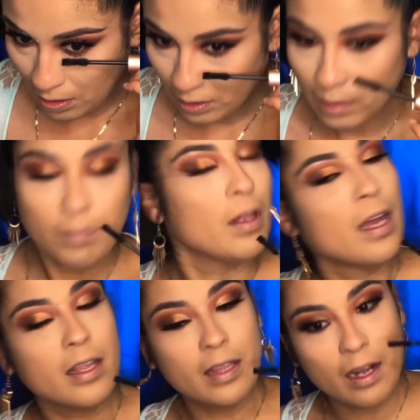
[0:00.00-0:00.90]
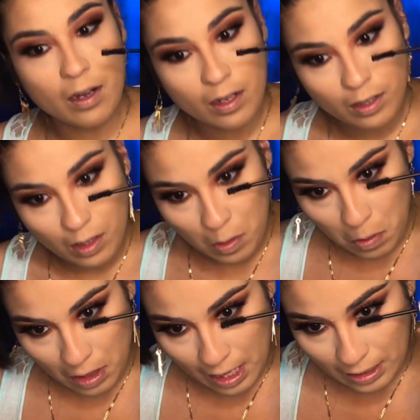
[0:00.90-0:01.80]
Just applying that on the
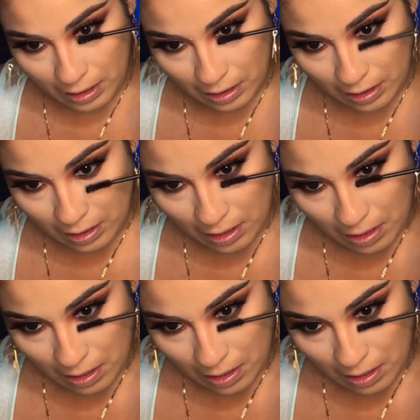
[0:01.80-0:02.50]
lower lashes.